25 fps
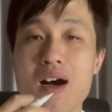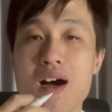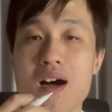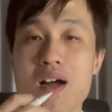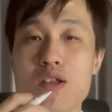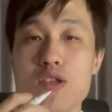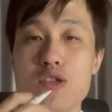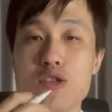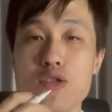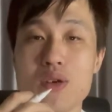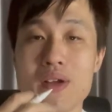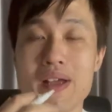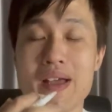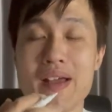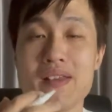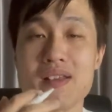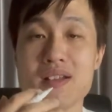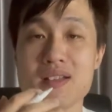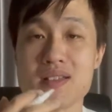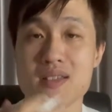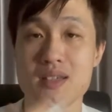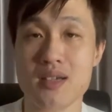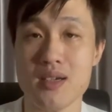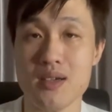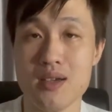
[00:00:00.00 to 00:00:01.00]
look at
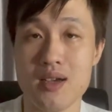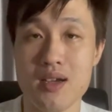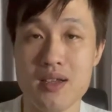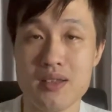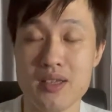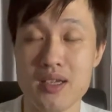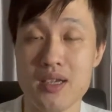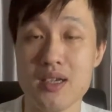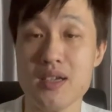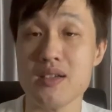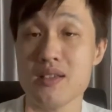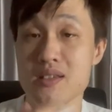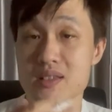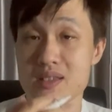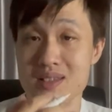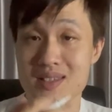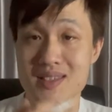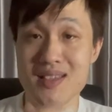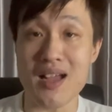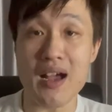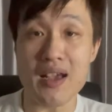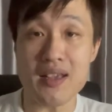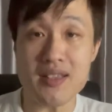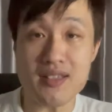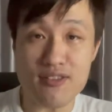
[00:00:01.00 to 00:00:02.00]
the
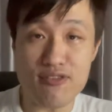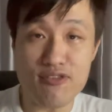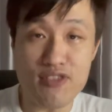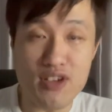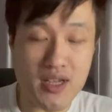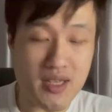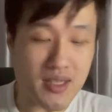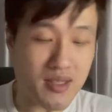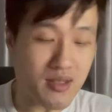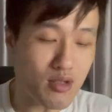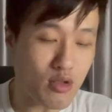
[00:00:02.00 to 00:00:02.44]
signs first.